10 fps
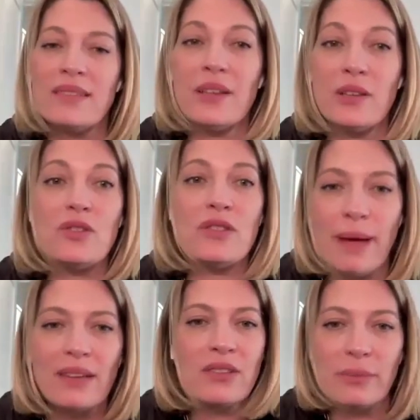was
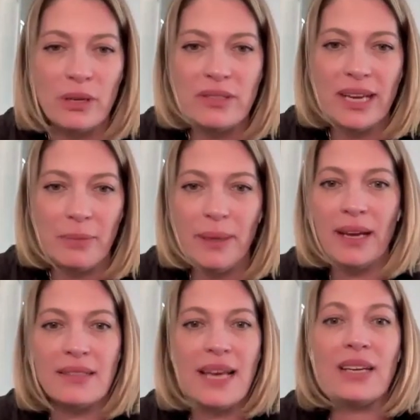instrumental music,
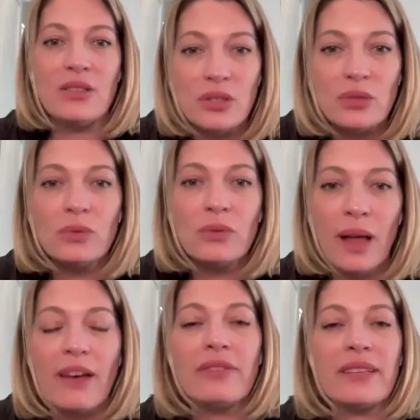because I do
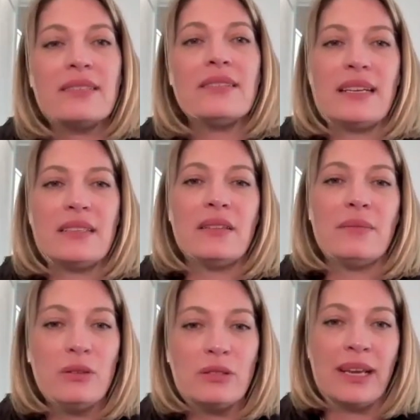love listening to
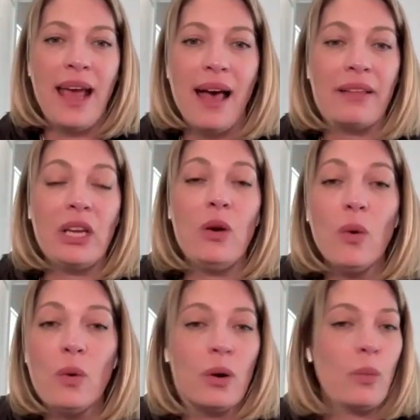the musicality,
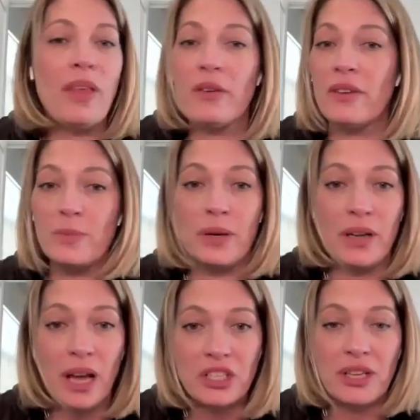or whether it's
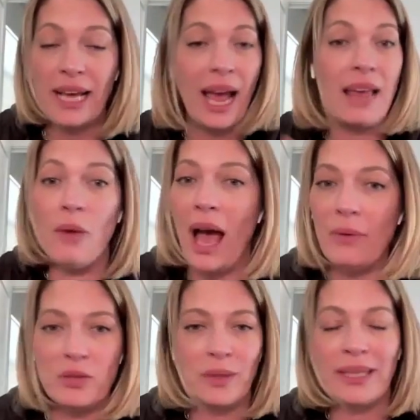production. Like
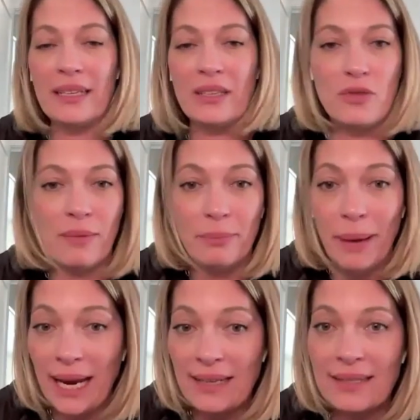I was really into drum
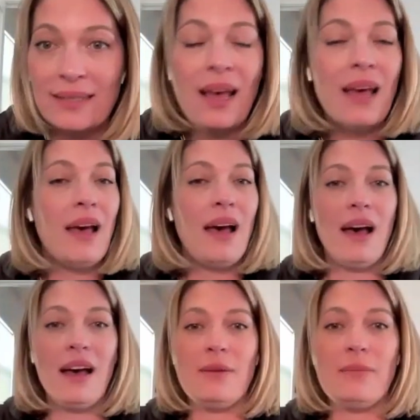and bass,
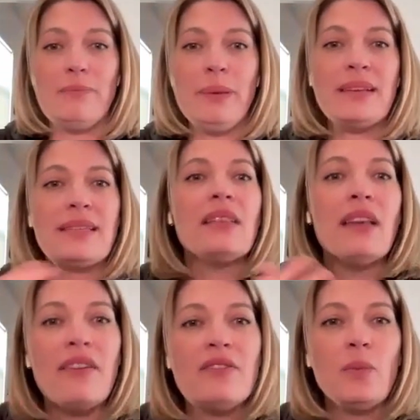because I
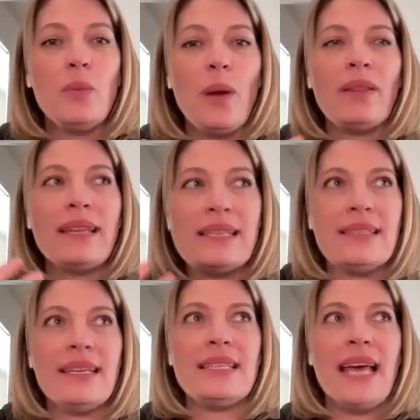loved
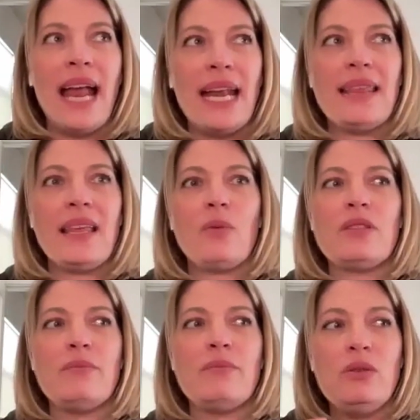listening to anything
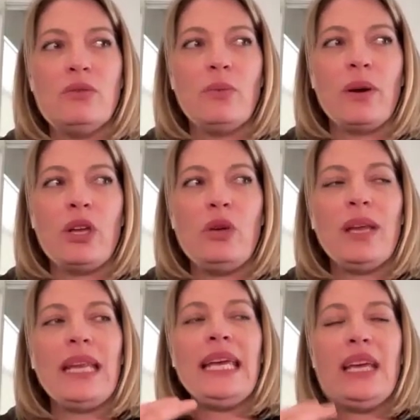where where
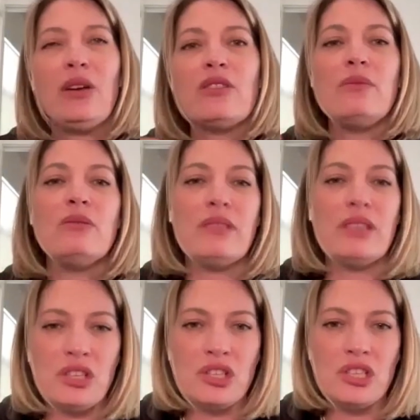you can hear the
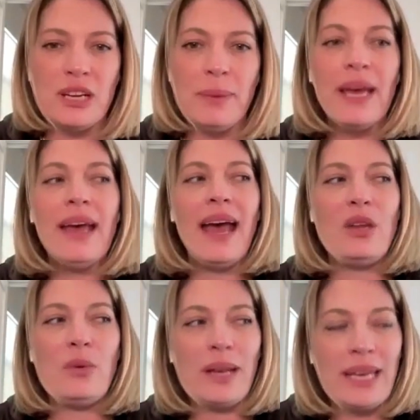musicianship
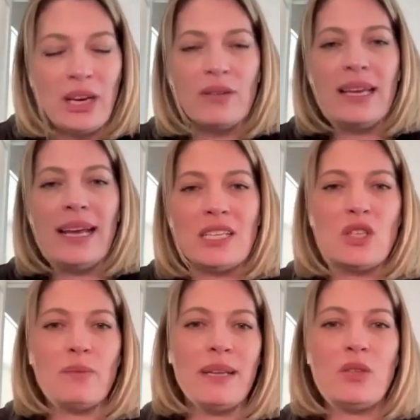and you can hear the
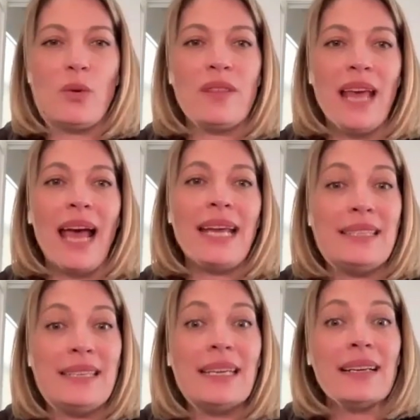instruments or the
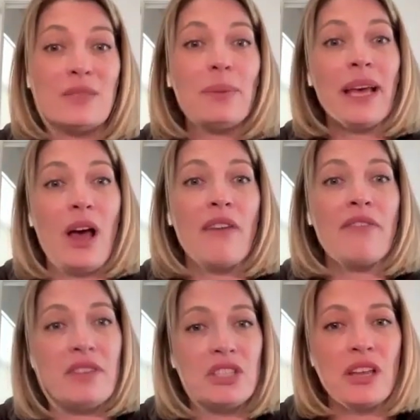ideas play
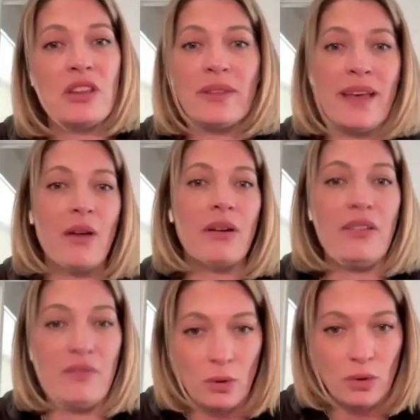off of each other without
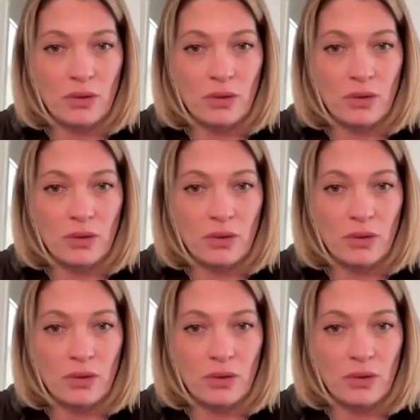any